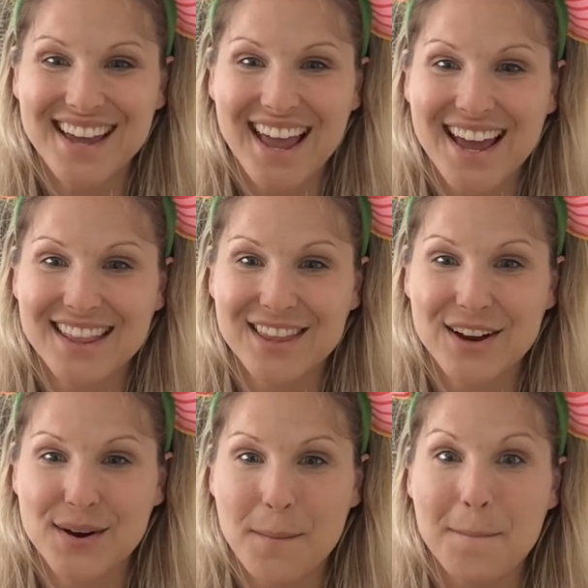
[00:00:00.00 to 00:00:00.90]
and
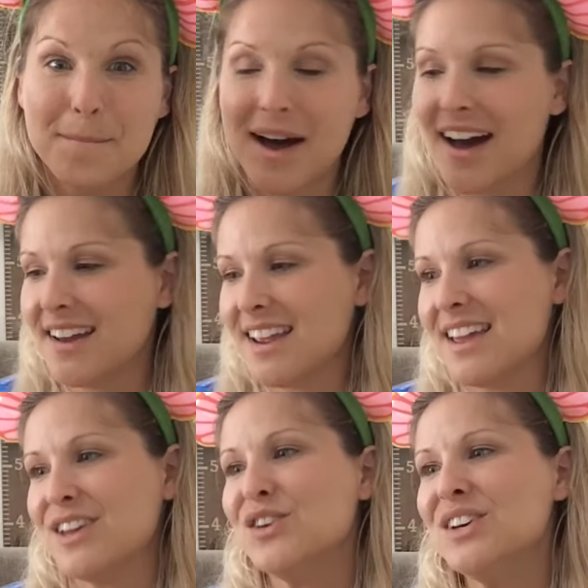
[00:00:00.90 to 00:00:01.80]
their
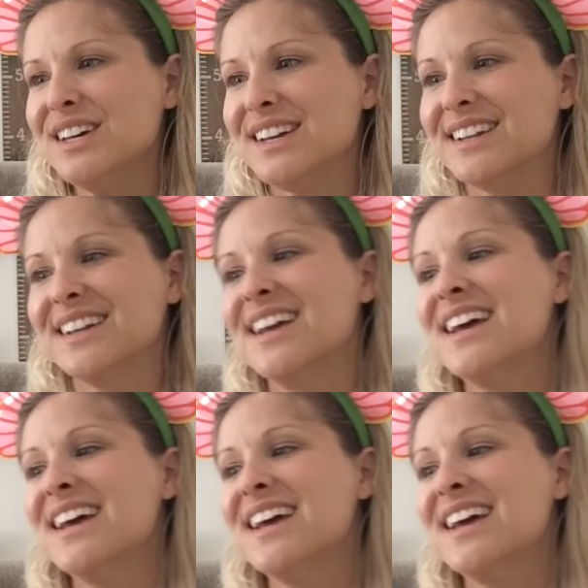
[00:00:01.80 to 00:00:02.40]
body. Good.